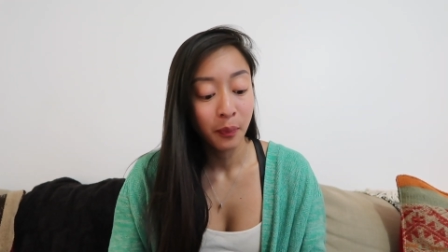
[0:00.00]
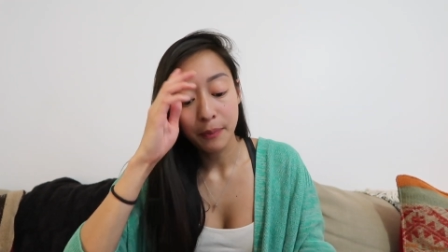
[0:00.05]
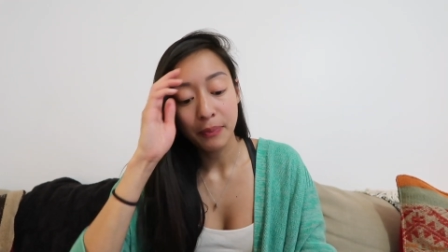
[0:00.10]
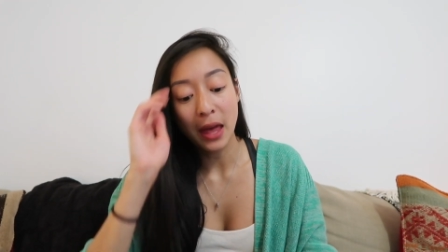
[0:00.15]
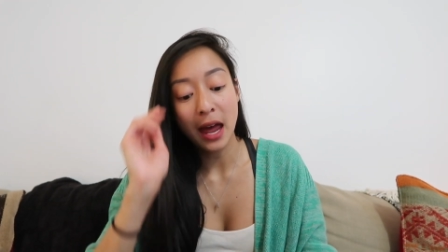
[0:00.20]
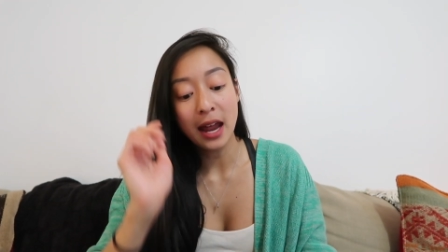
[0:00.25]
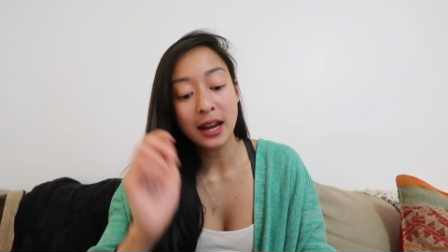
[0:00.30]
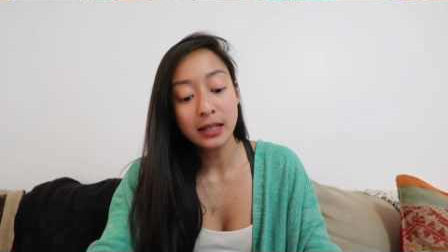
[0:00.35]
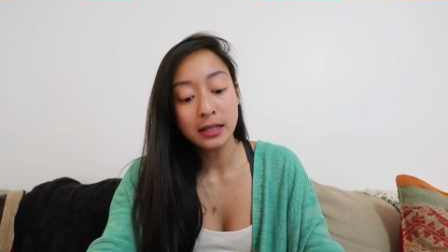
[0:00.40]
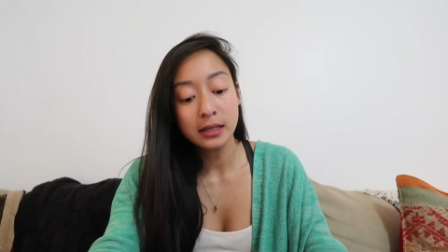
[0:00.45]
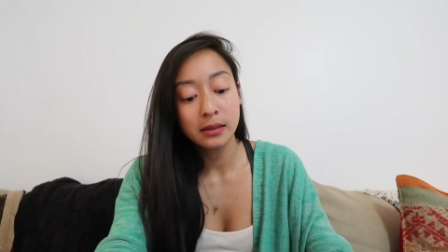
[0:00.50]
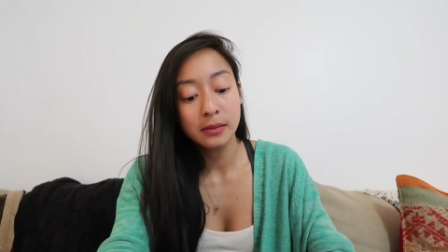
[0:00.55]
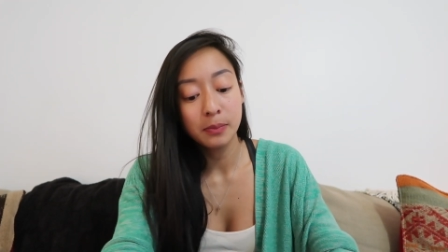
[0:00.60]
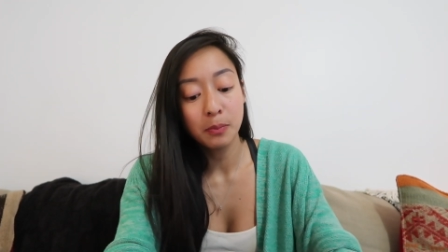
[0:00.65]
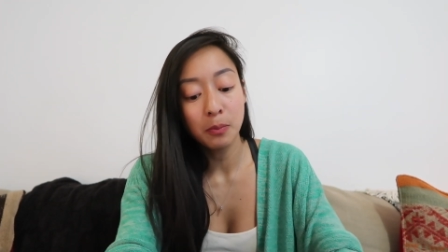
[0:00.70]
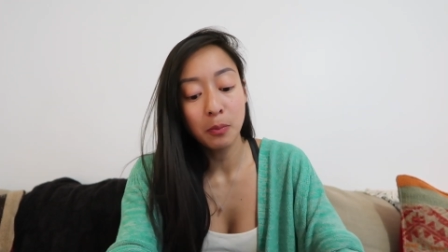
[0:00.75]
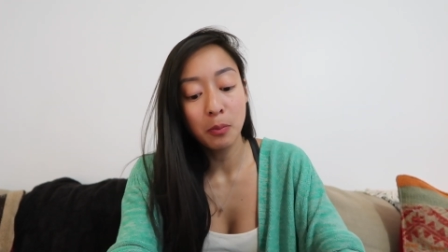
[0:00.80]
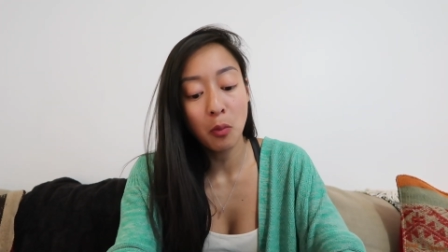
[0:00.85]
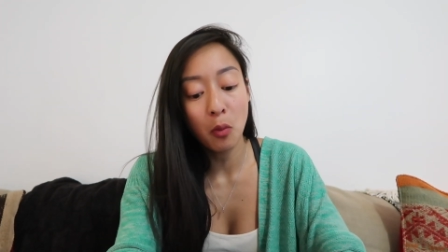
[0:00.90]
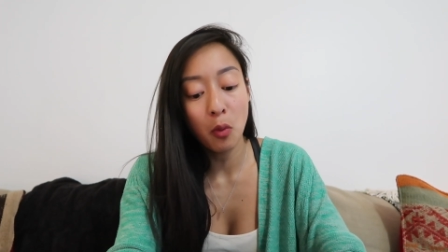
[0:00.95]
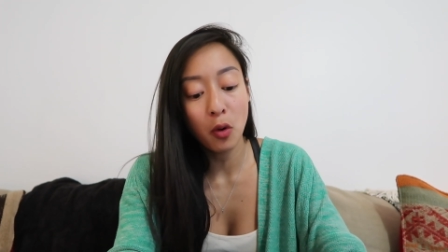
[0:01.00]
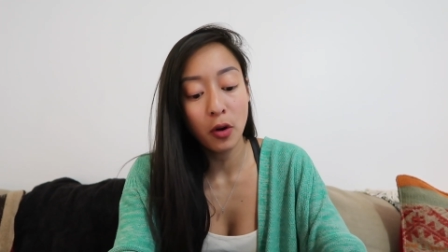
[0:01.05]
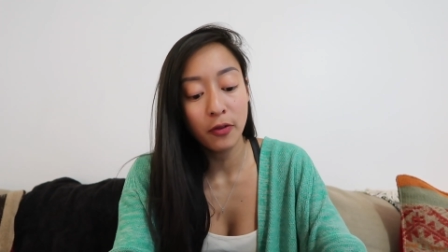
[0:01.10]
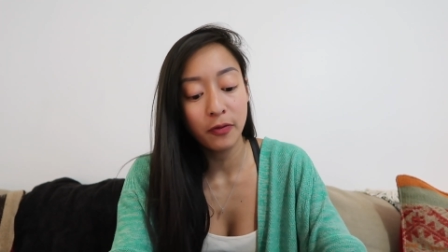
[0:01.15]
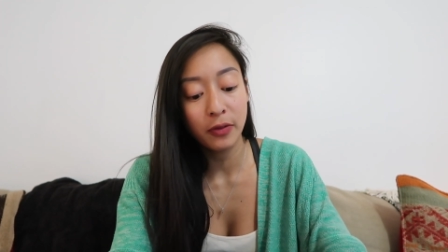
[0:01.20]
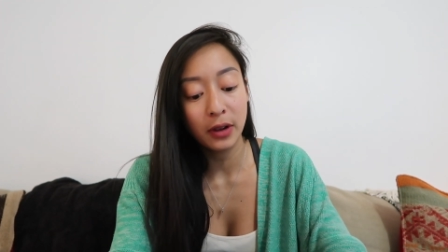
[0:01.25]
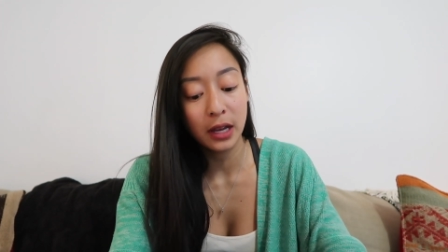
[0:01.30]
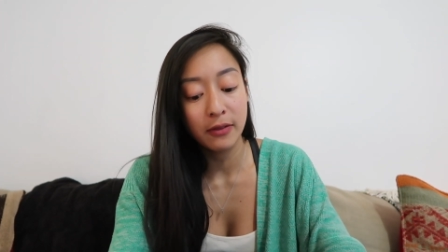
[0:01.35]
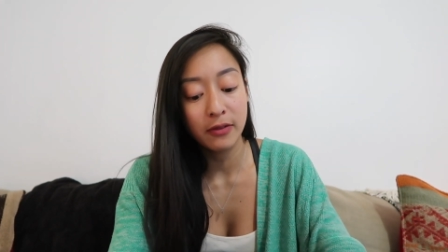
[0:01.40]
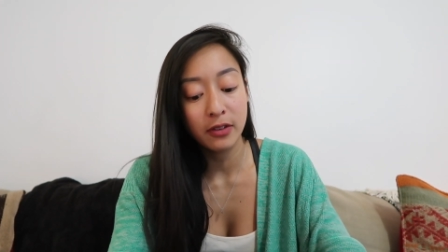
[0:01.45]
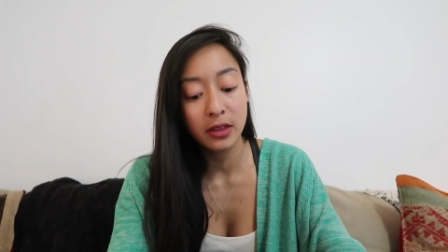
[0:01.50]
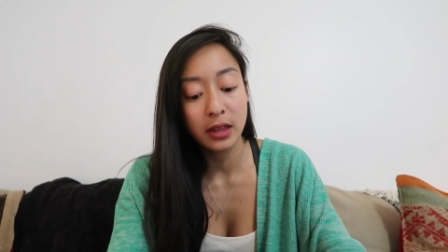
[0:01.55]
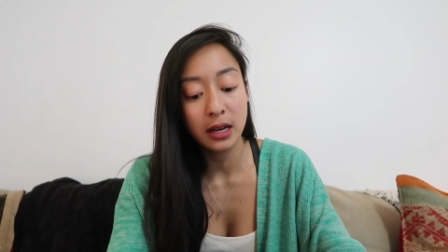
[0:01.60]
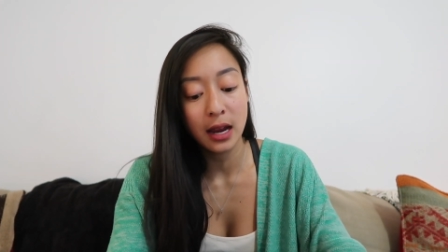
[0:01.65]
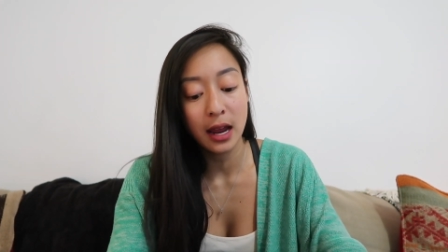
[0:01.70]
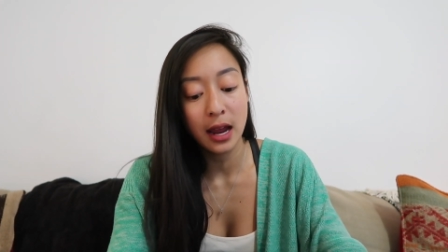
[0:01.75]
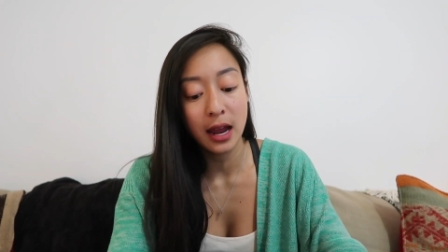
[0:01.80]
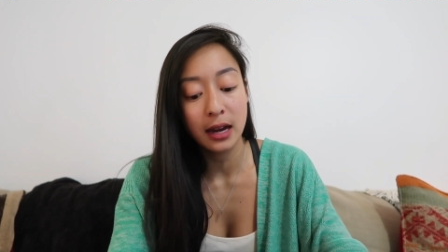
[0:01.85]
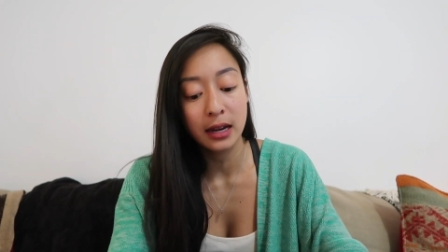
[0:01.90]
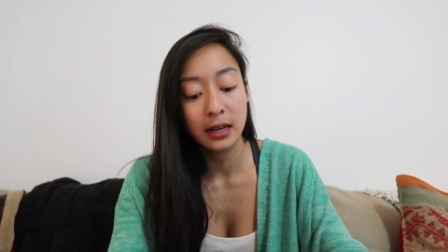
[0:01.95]
That is more flavor than
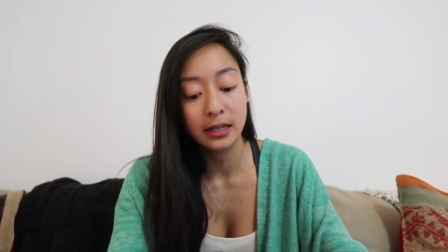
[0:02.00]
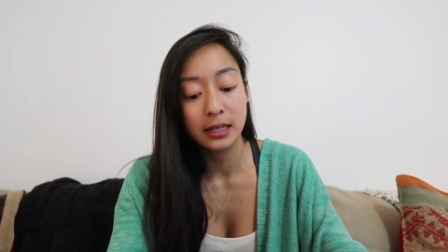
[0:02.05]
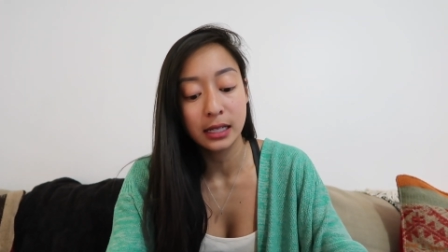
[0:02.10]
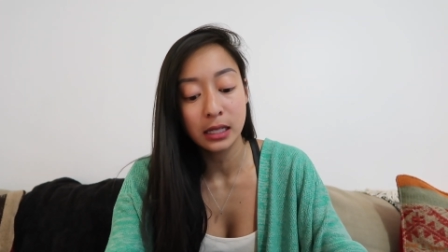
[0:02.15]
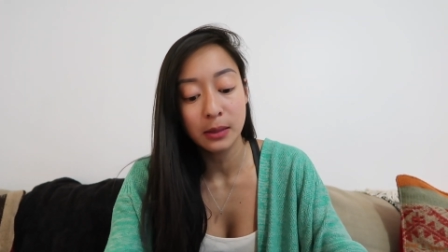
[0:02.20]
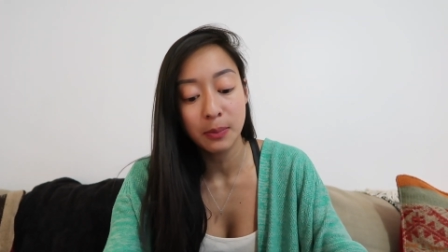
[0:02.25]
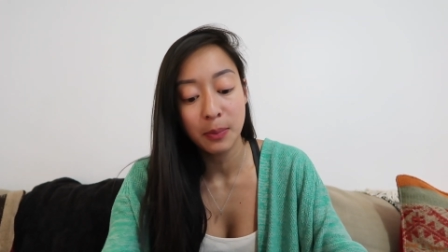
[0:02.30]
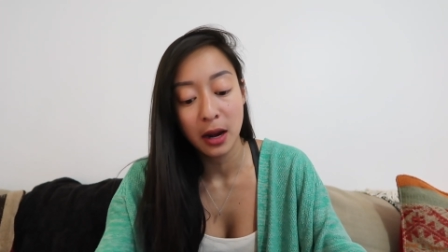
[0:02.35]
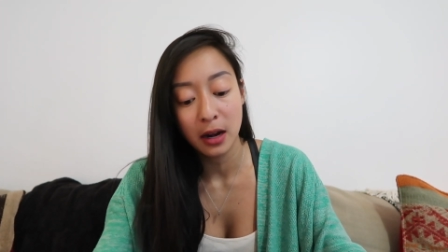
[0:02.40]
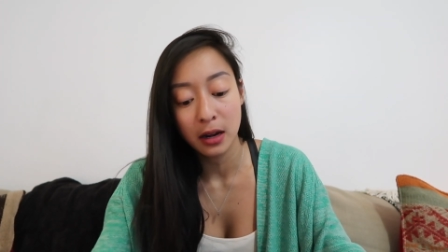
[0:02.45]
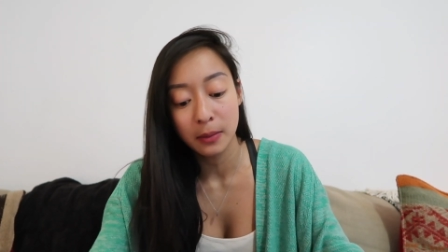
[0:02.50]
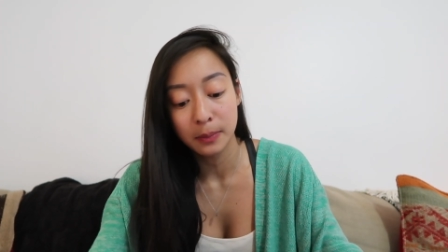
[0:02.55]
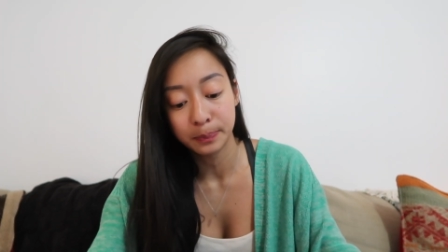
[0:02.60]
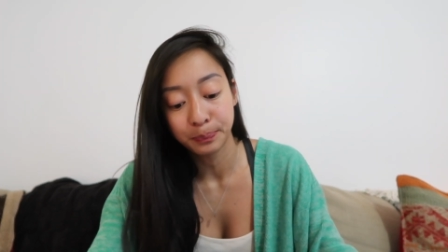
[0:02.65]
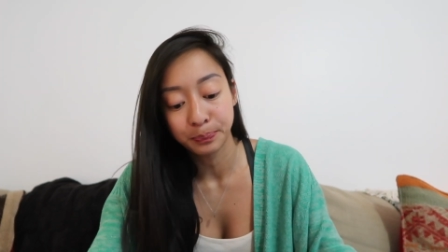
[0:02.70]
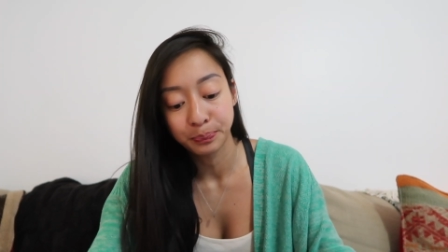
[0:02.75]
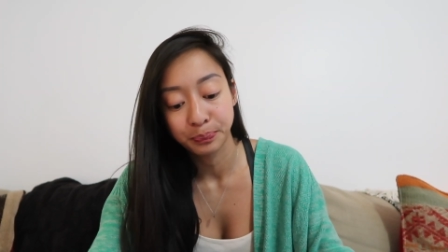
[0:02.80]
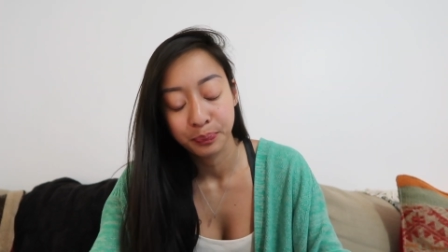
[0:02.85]
I had anticipated.